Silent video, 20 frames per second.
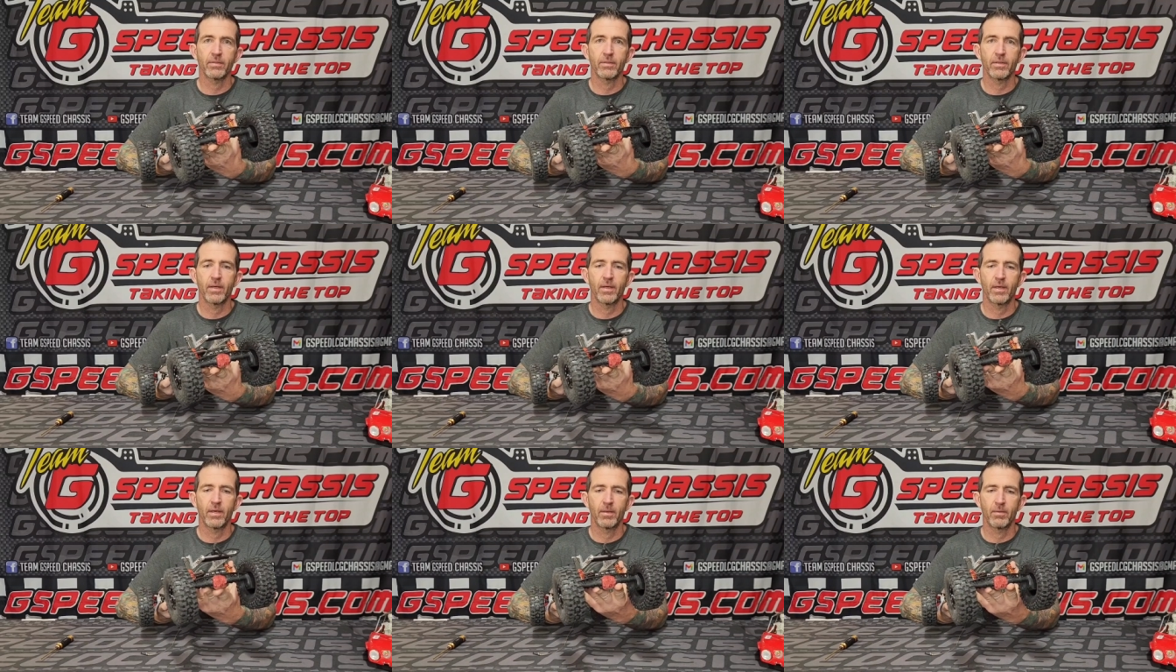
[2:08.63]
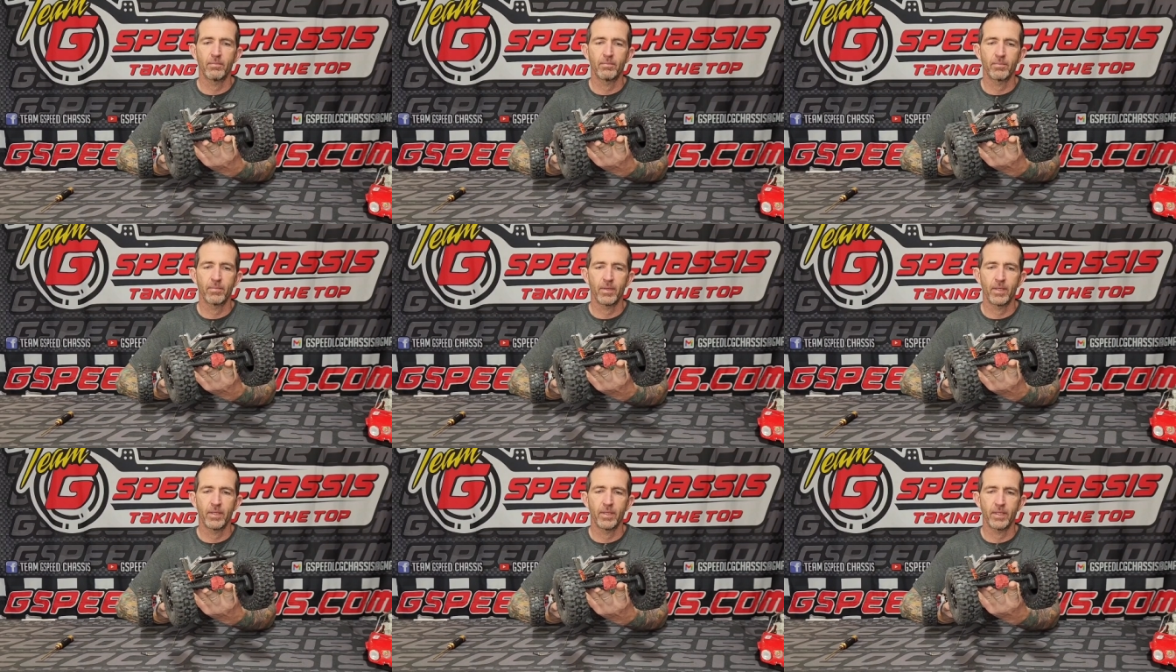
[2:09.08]
I
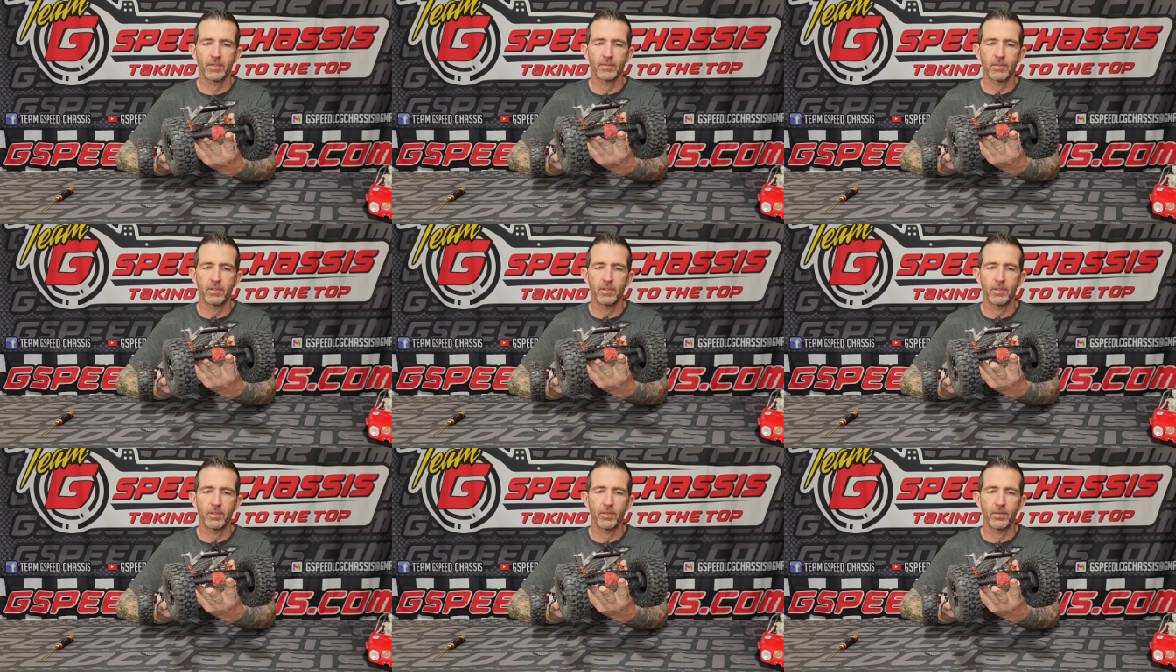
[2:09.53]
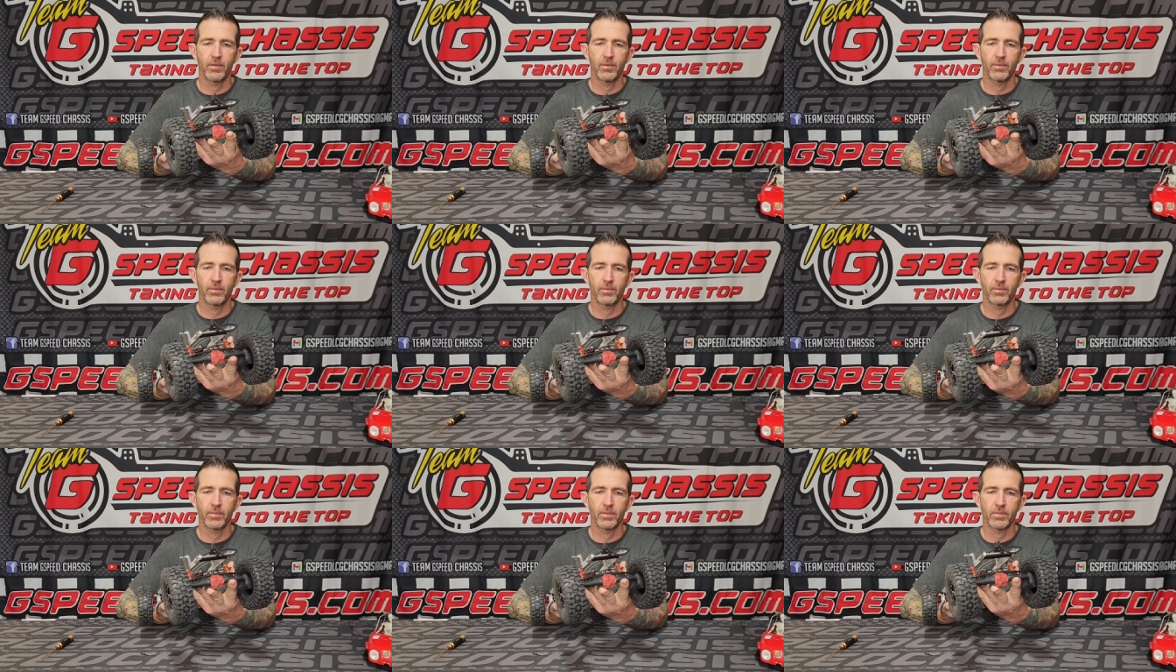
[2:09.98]
elected to
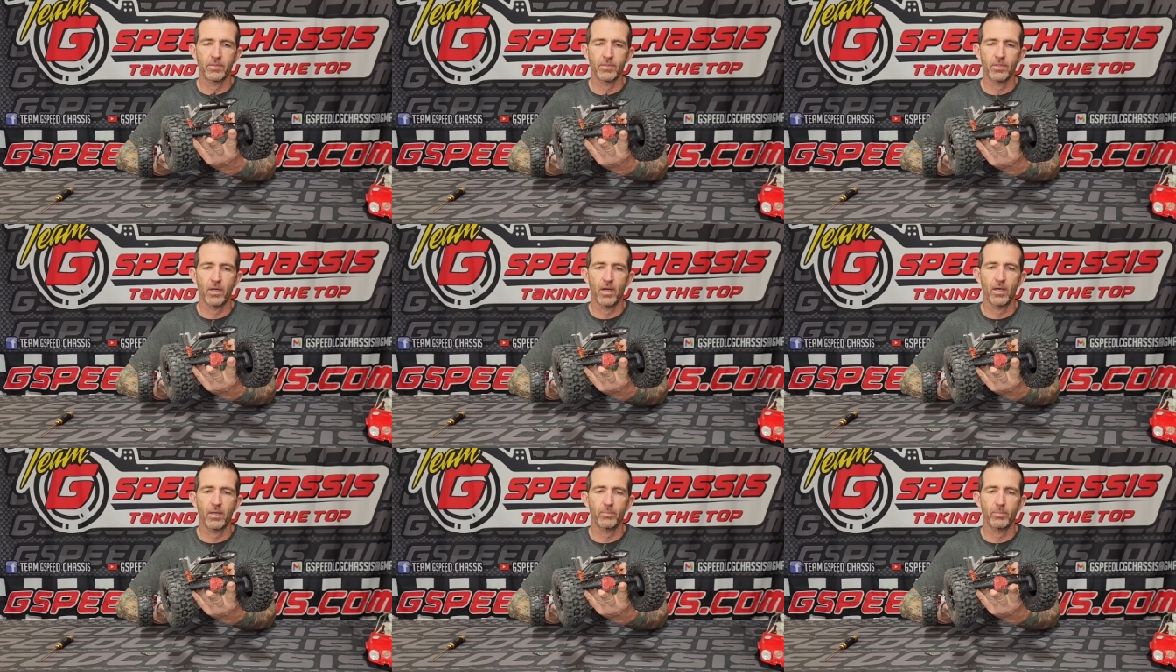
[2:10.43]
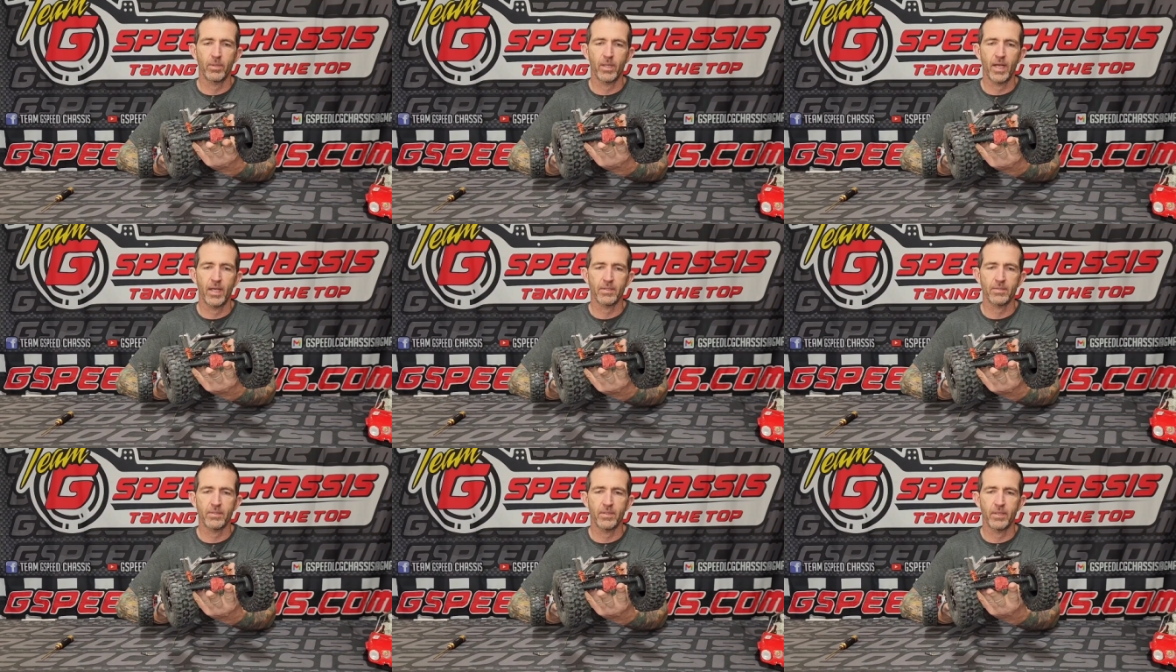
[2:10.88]
go the stock
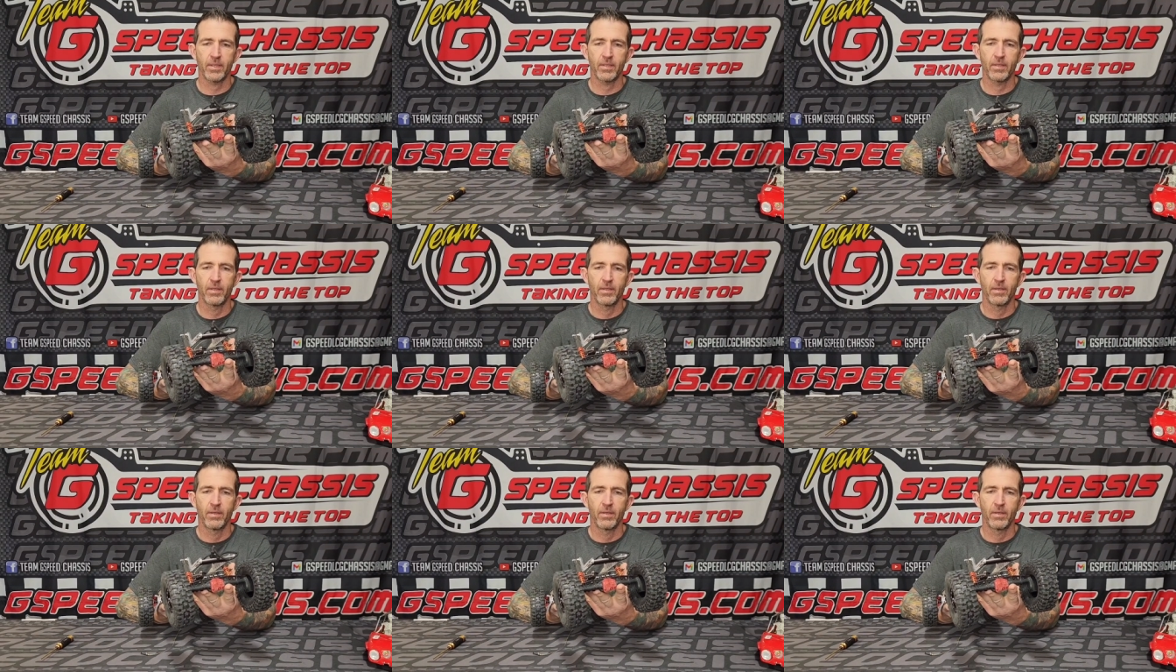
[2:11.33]
plastic